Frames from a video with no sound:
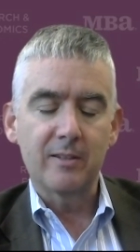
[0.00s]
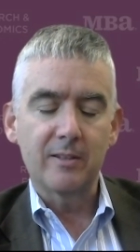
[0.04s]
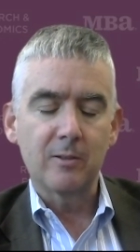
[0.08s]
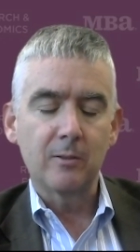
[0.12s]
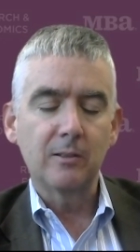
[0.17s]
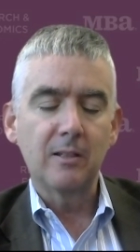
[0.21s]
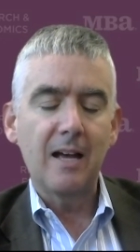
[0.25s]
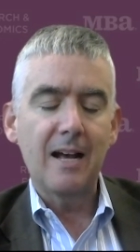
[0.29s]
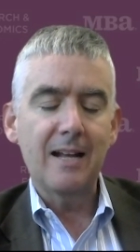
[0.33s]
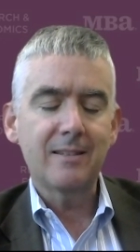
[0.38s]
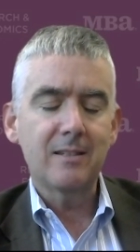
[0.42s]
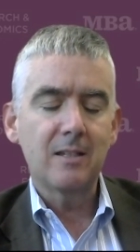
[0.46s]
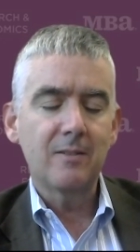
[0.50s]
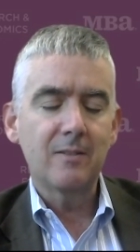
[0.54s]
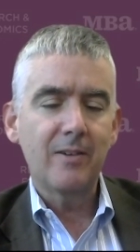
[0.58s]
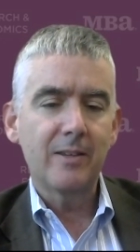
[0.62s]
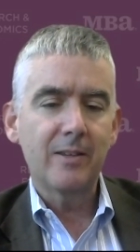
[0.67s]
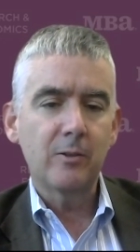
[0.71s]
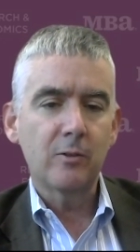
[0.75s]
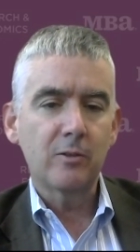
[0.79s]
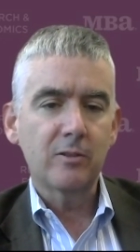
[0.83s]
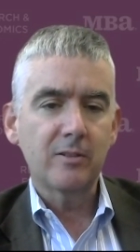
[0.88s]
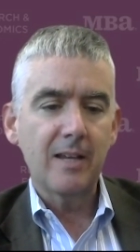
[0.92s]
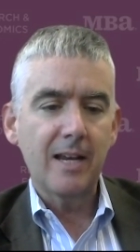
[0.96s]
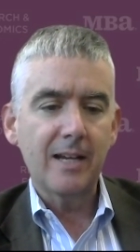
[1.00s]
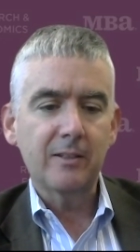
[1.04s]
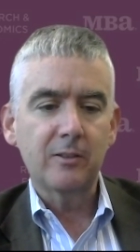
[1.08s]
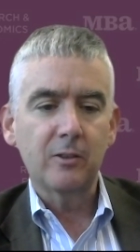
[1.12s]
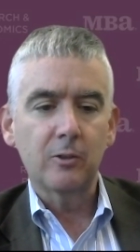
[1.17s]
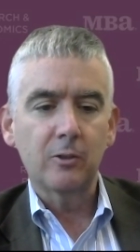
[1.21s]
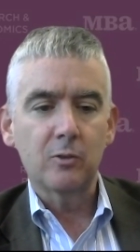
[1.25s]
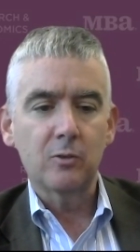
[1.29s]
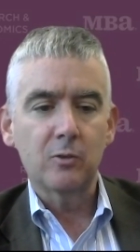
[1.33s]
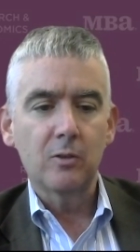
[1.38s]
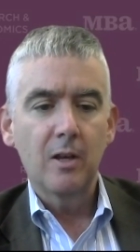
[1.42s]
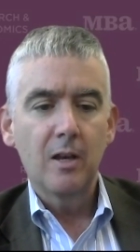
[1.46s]
So lots of other
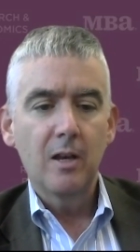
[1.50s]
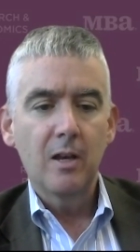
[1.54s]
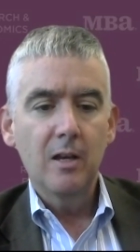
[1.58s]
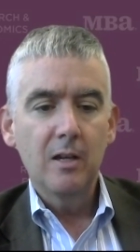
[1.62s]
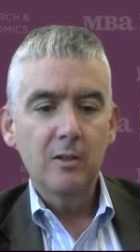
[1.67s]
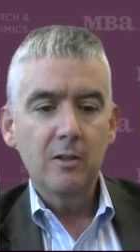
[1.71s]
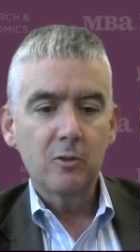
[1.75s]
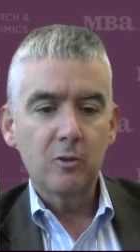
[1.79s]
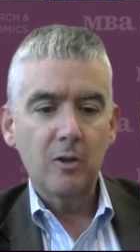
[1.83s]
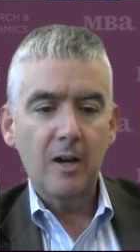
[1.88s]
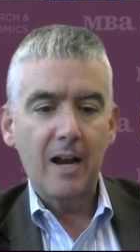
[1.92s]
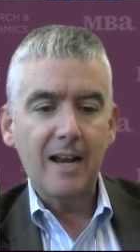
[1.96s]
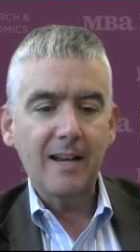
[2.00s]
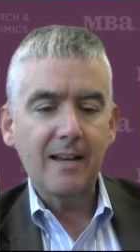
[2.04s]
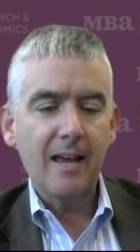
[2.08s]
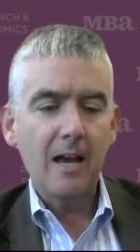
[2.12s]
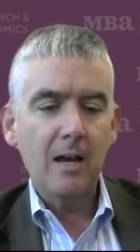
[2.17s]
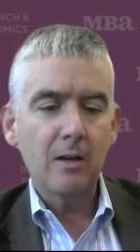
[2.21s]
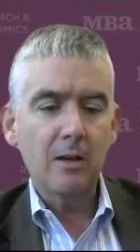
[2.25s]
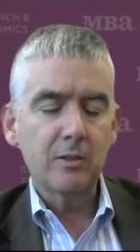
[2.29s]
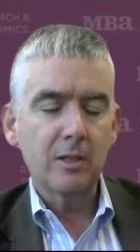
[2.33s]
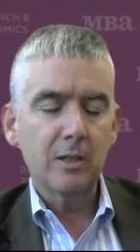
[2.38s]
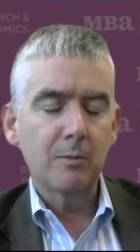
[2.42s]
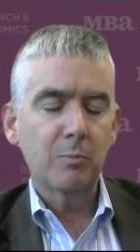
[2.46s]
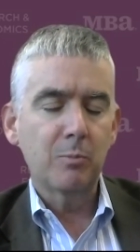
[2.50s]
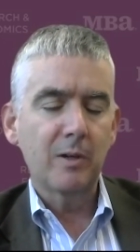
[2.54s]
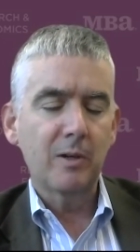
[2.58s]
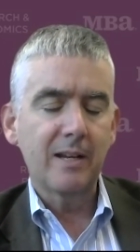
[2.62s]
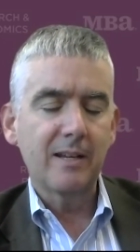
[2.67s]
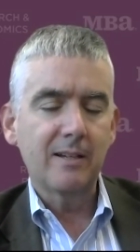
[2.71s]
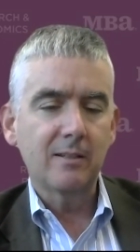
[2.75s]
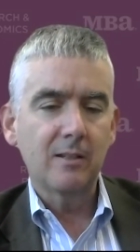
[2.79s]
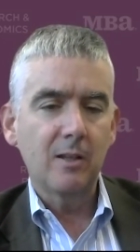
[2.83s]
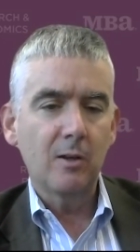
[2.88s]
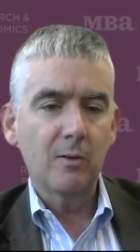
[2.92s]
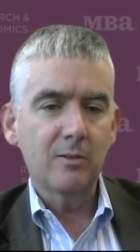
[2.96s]
sectors track housing pretty
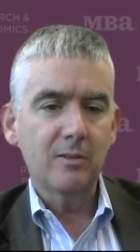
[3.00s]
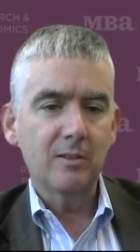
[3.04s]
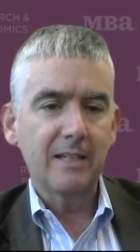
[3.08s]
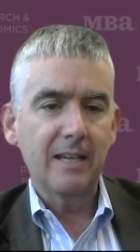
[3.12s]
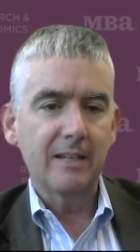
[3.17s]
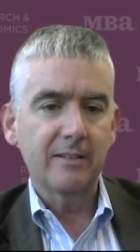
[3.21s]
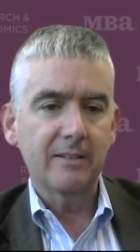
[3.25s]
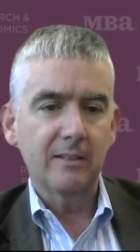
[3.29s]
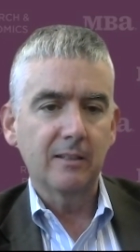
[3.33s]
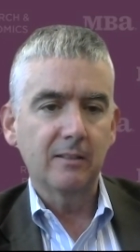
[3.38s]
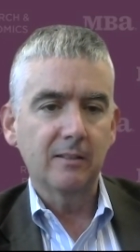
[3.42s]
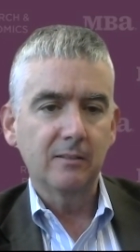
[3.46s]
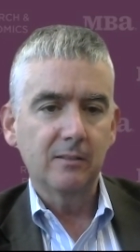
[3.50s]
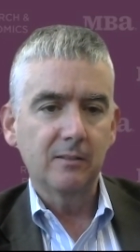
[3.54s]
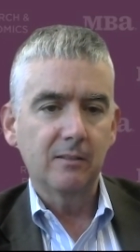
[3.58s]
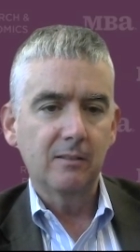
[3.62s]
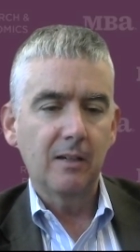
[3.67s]
closely as a,